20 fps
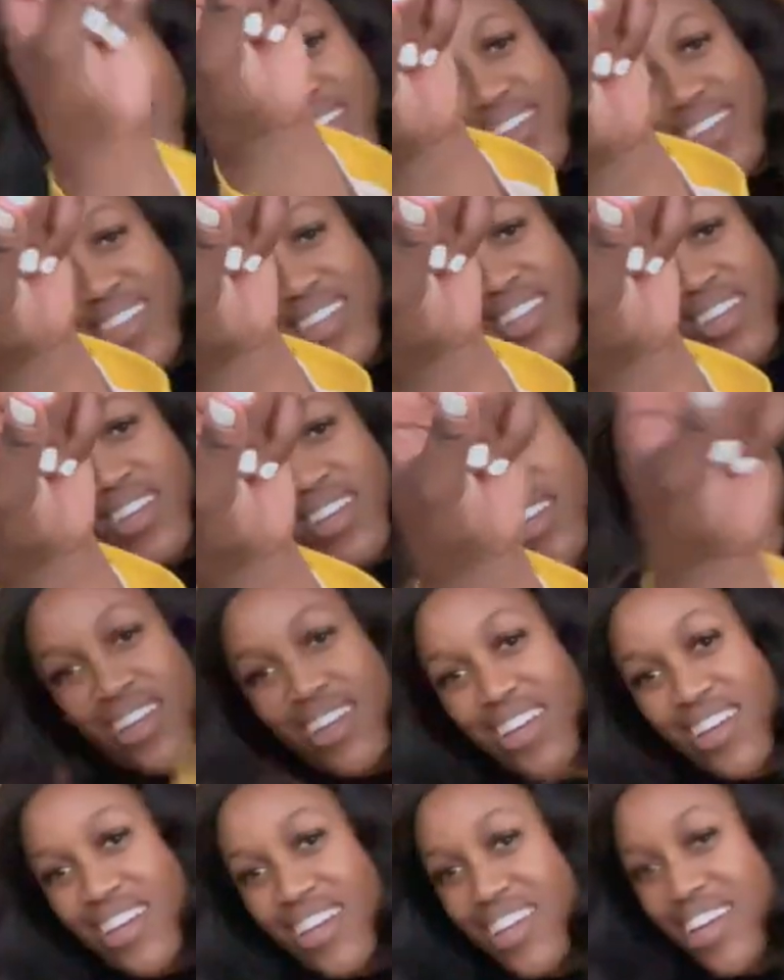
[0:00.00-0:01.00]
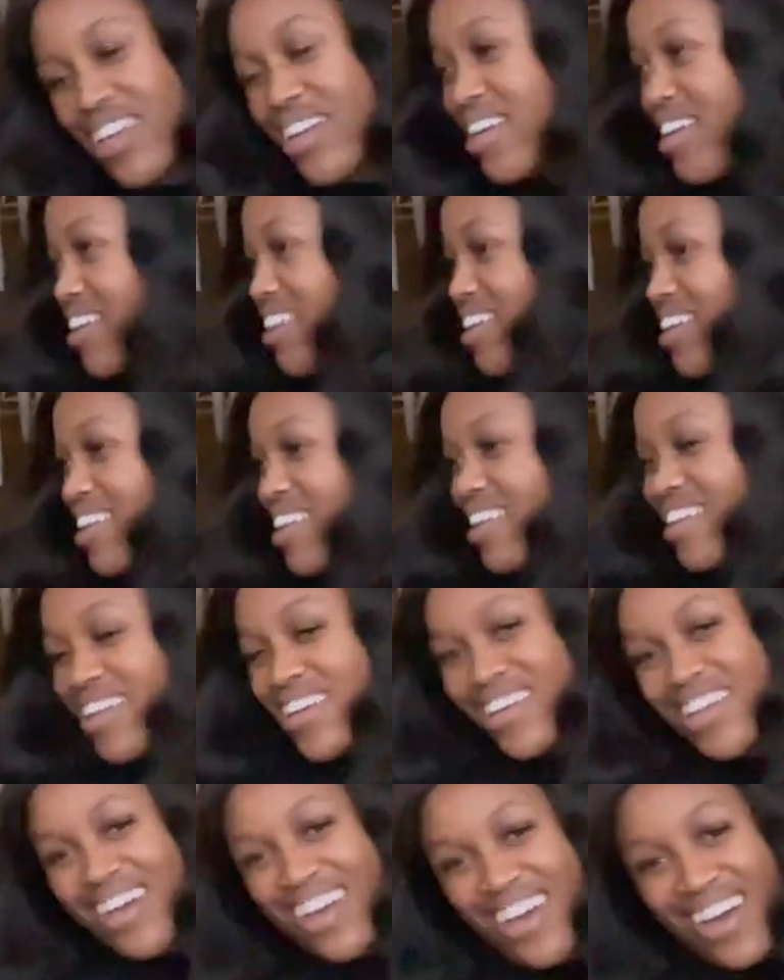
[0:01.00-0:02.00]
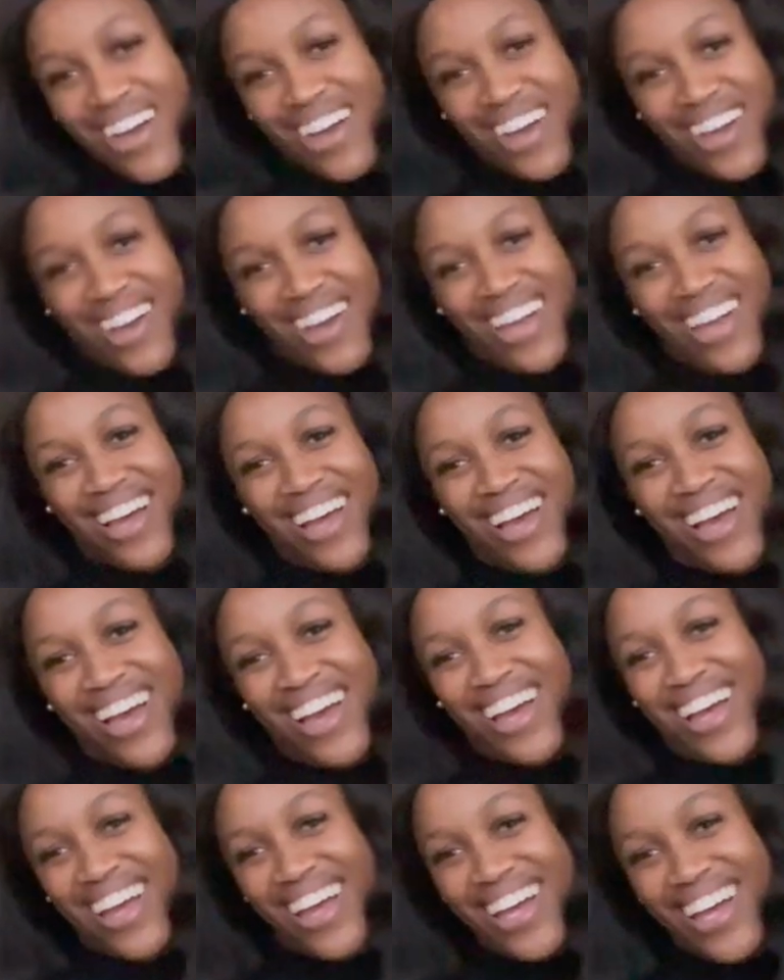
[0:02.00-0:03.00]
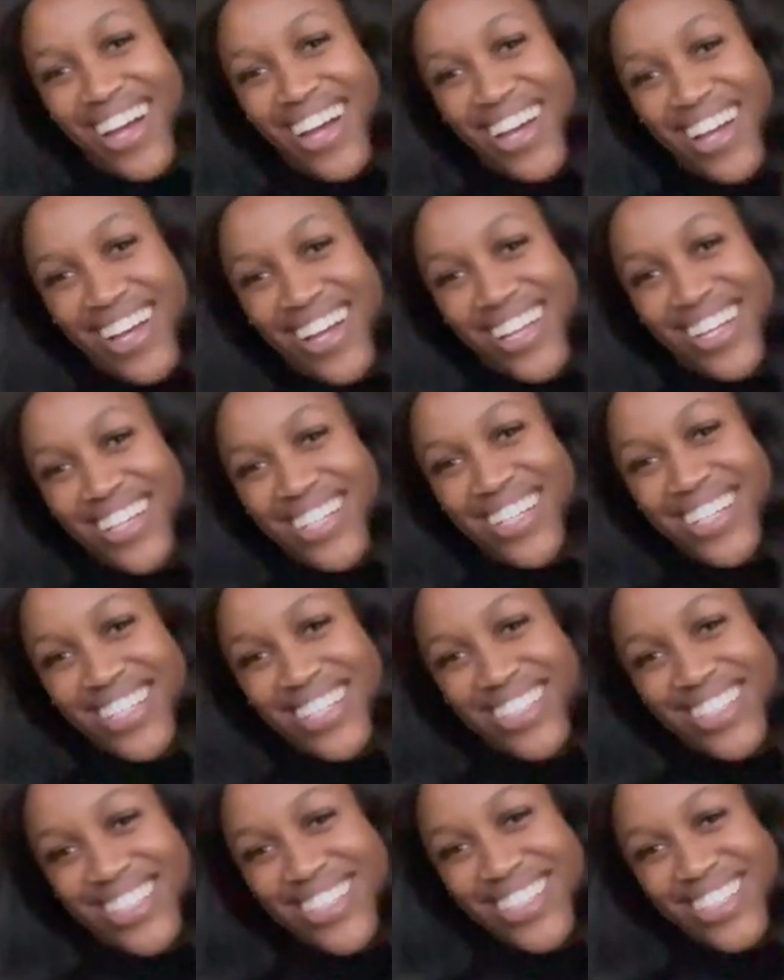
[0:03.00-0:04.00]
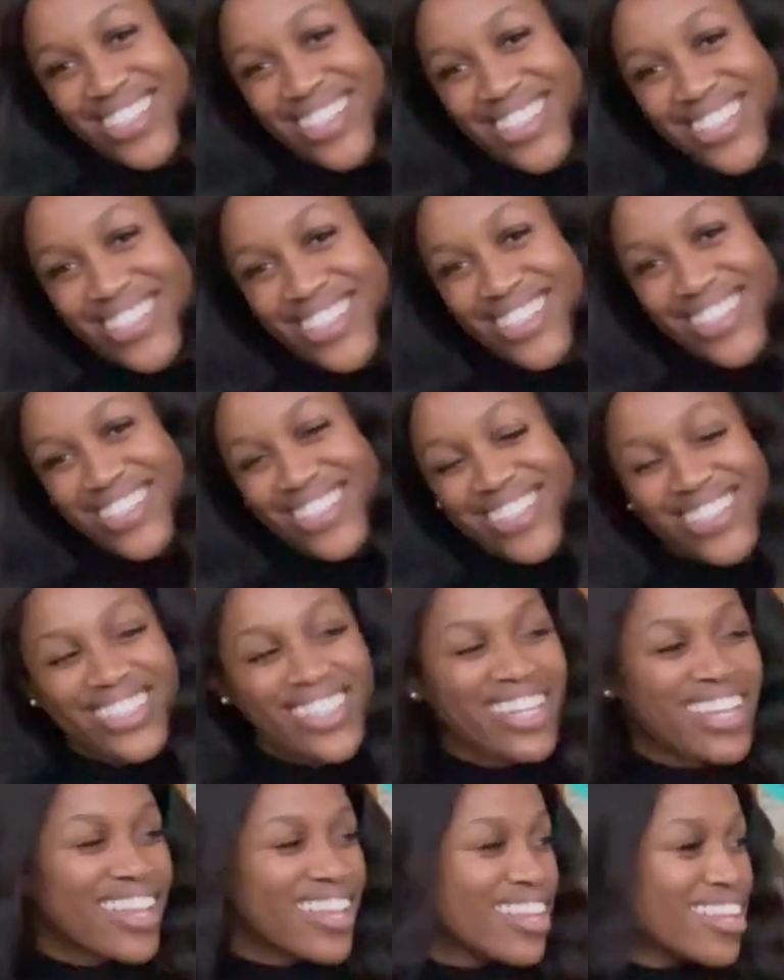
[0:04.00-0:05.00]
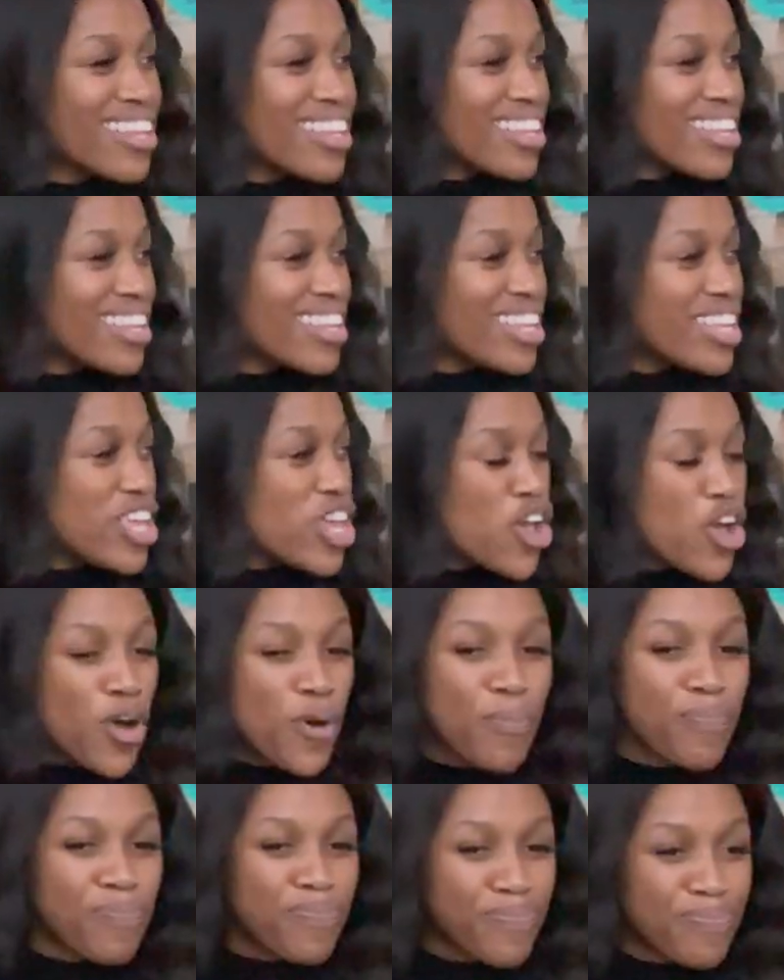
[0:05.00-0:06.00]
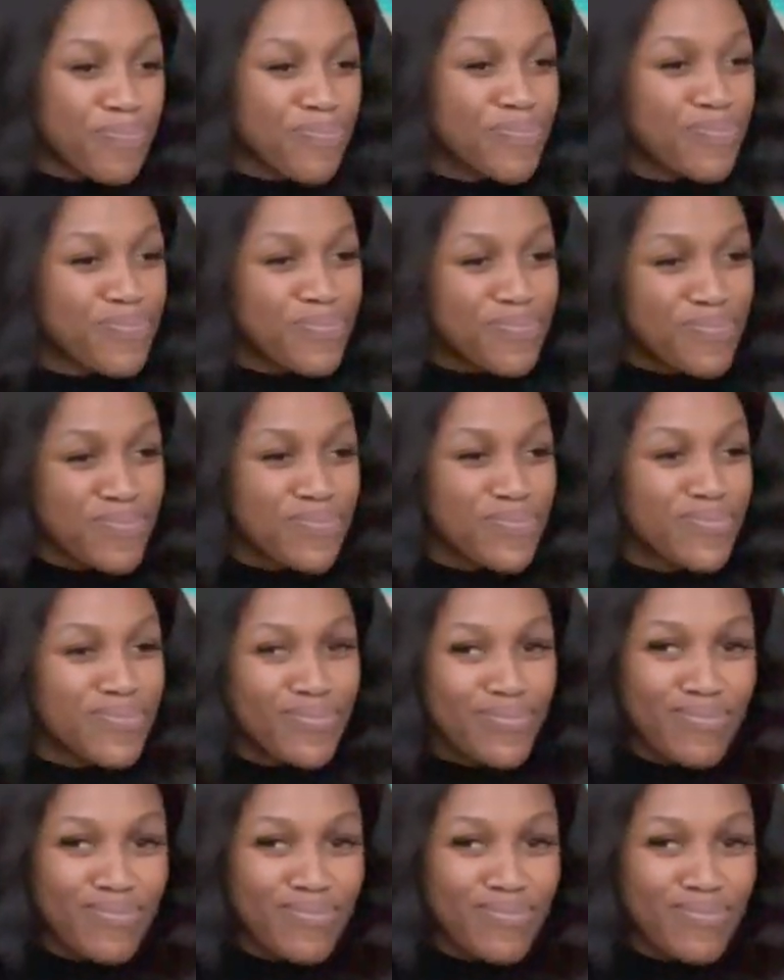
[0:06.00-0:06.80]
No words are spoken by the person on screen.